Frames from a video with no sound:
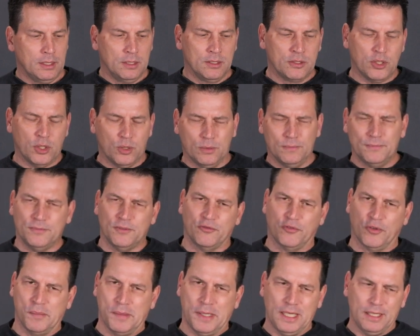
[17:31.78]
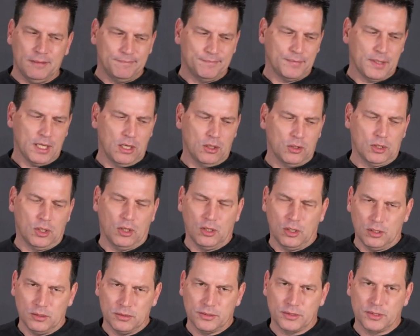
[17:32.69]
So for me,
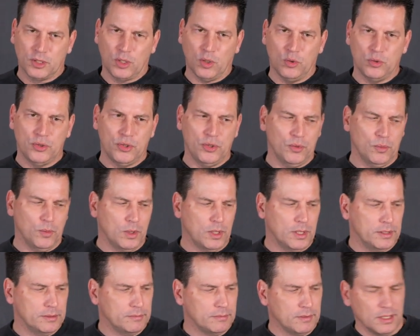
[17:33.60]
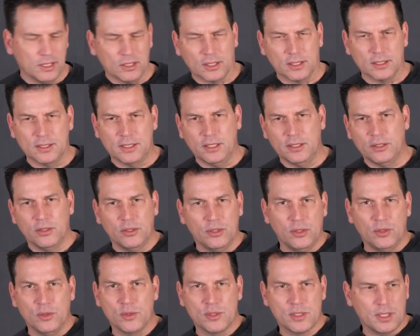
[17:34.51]
alcohol is the go-to one. I'll continue to
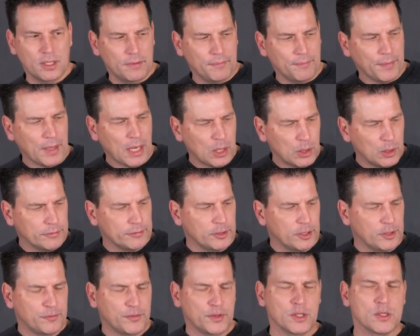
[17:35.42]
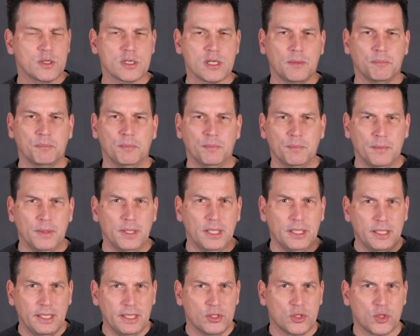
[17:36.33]
use it. However, if there's some
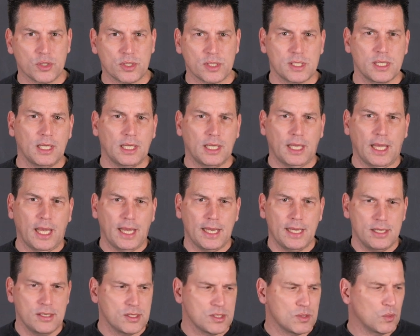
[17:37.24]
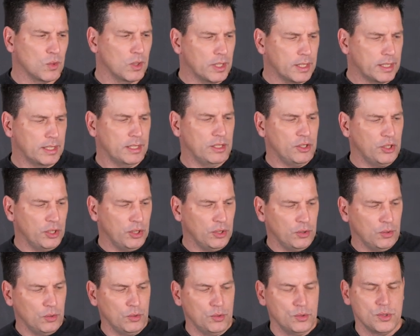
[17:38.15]
an interesting case where I can
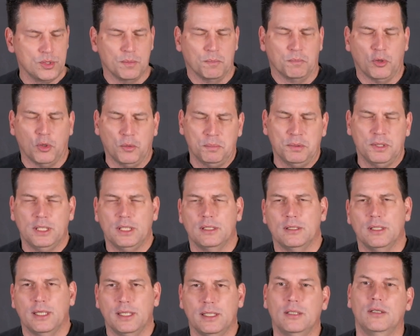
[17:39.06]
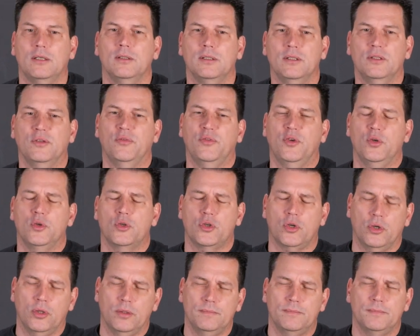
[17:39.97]
use propylene glycol in the
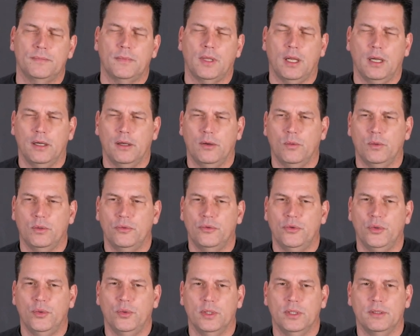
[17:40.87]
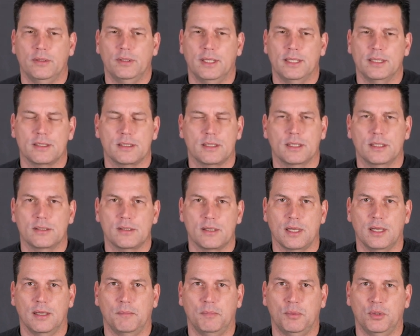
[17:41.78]
future, I will do it as an
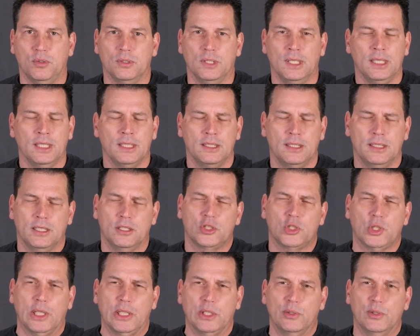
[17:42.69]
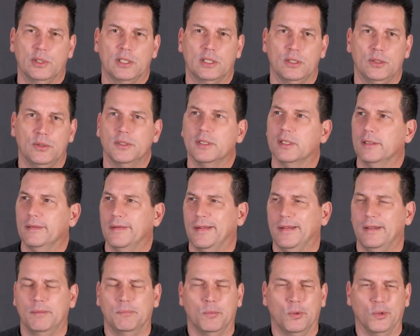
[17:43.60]
example, and I'll try to include it
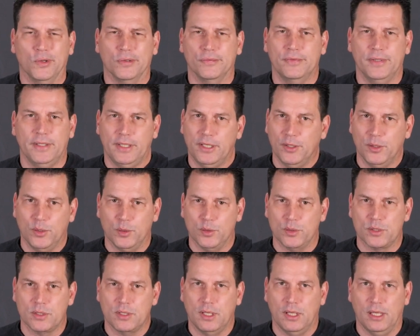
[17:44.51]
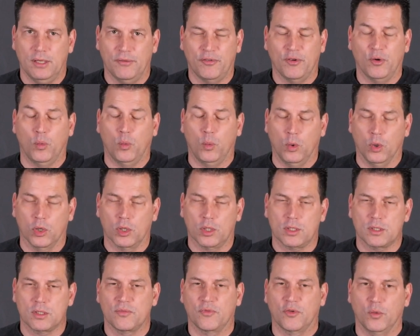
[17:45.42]
in more videos if it
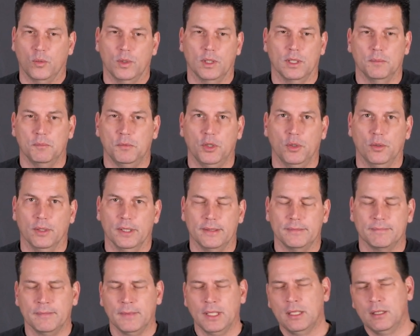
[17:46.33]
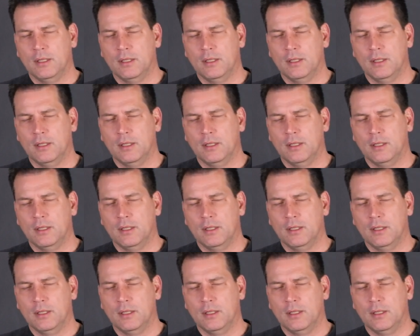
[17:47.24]
works for what I'm doing.